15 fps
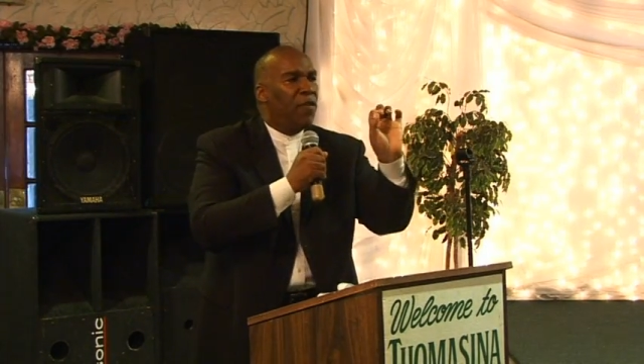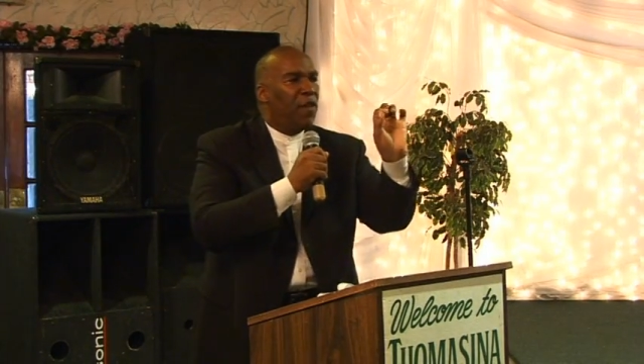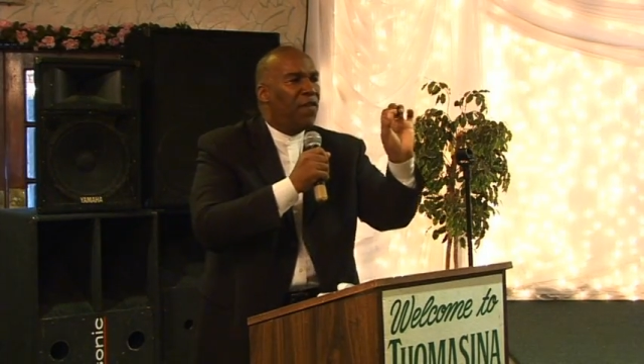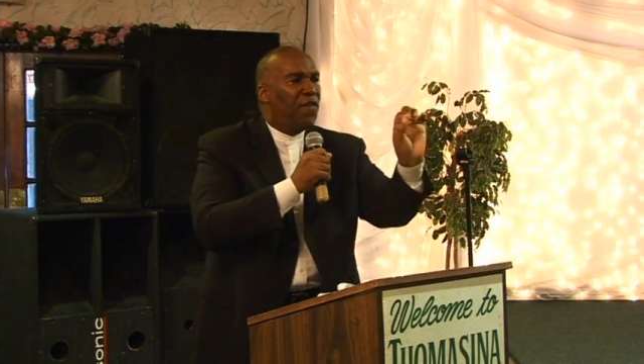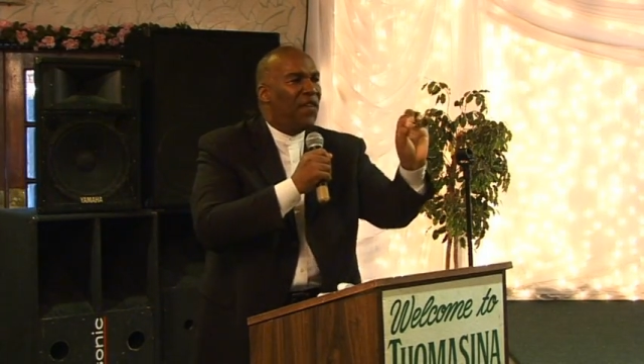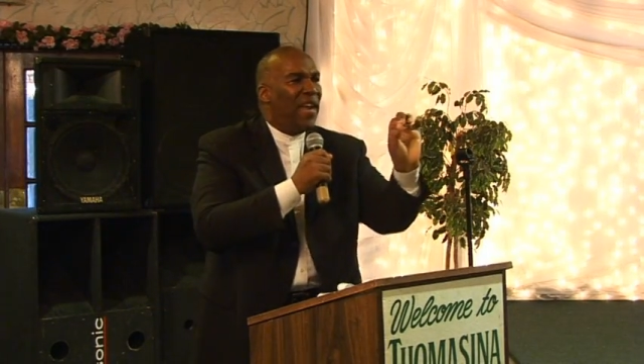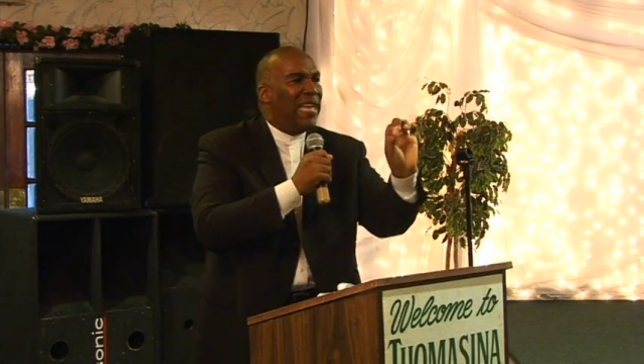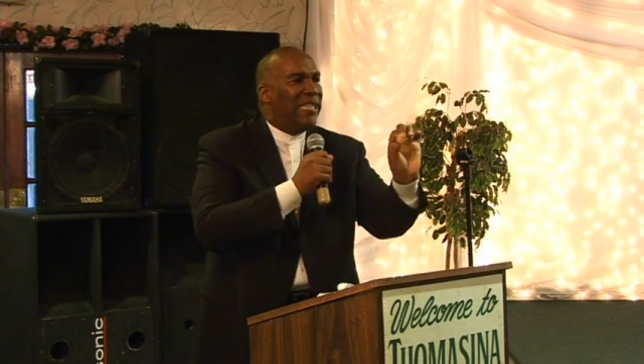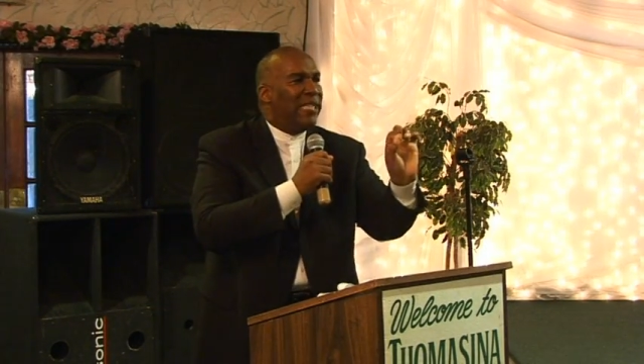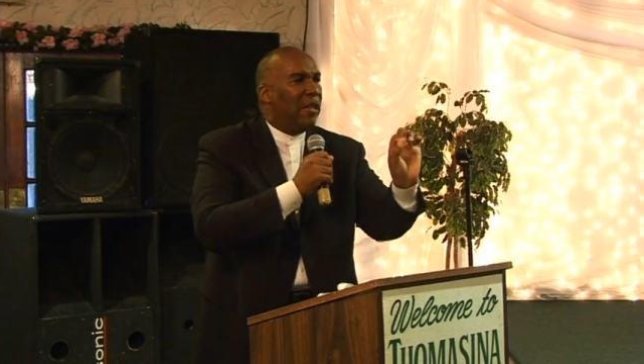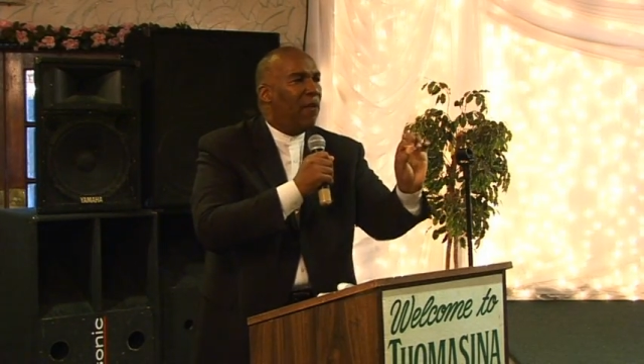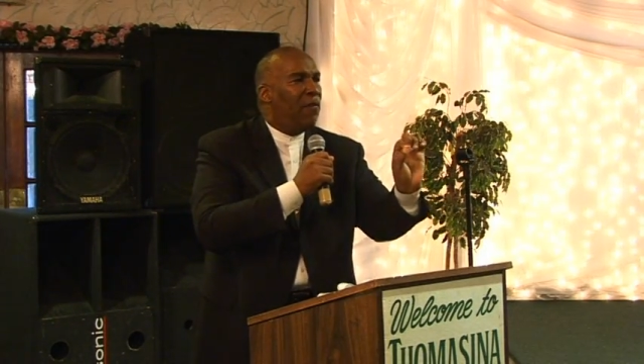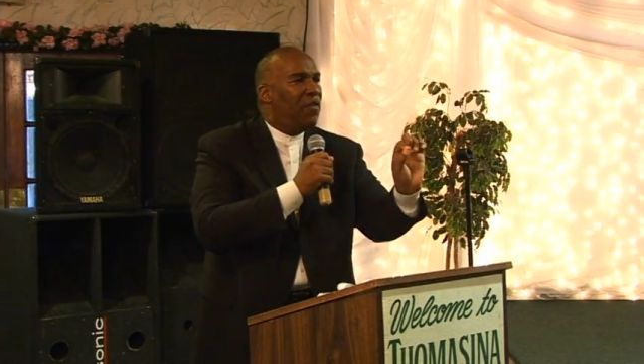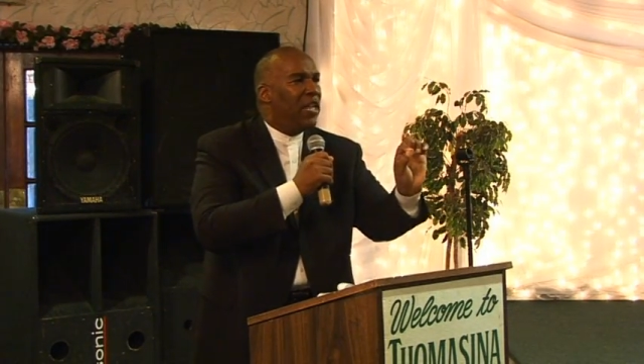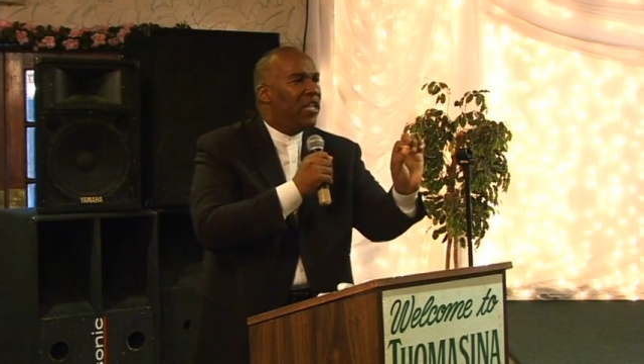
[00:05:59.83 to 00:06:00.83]
the face
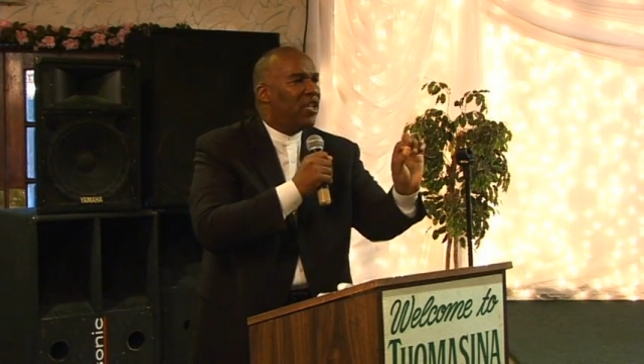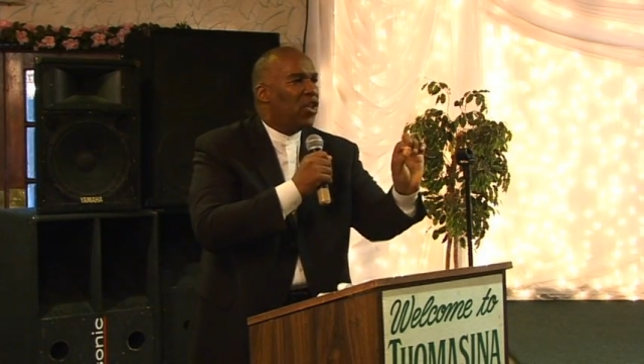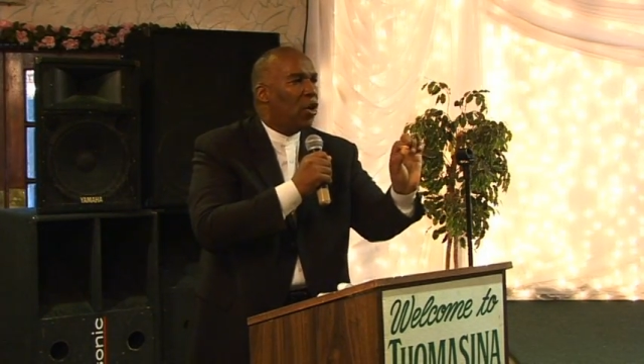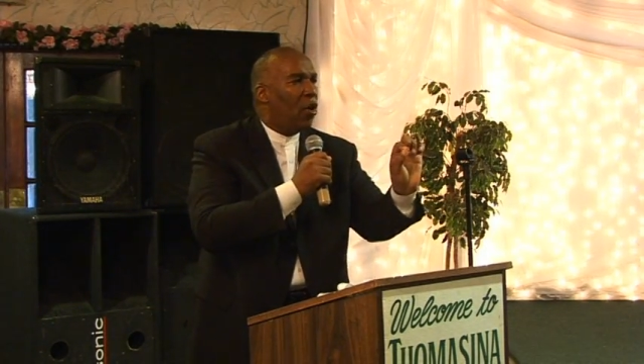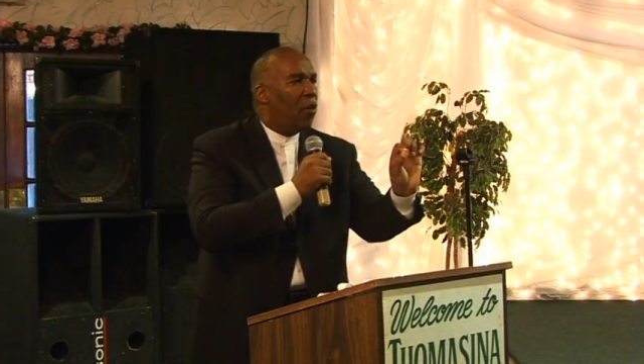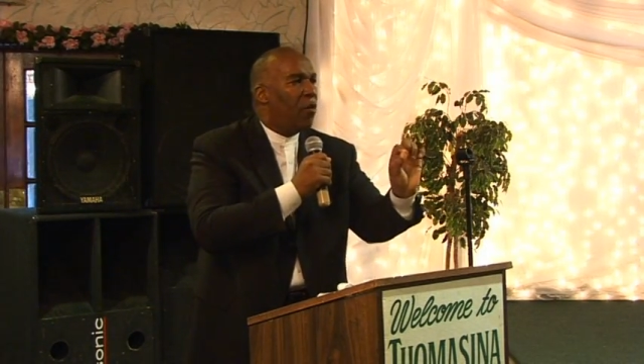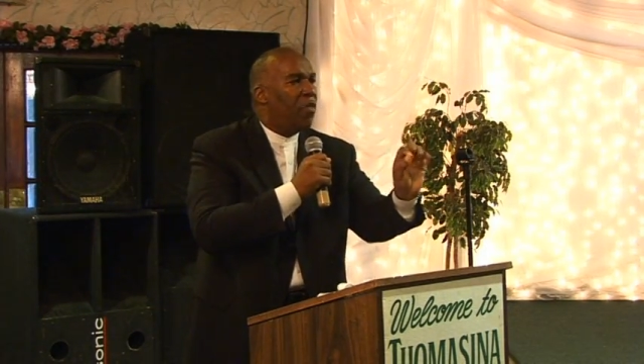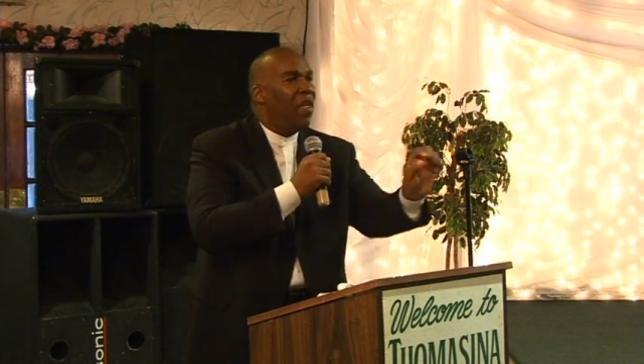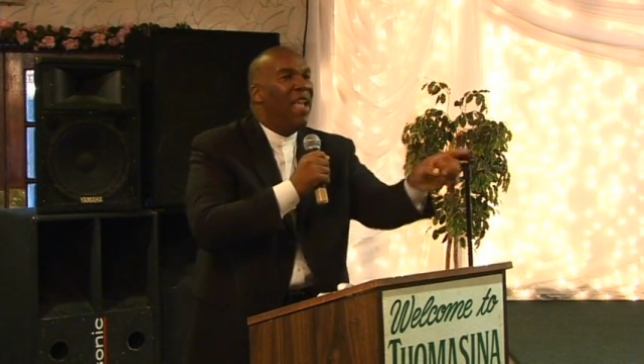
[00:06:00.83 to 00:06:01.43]
of this earth.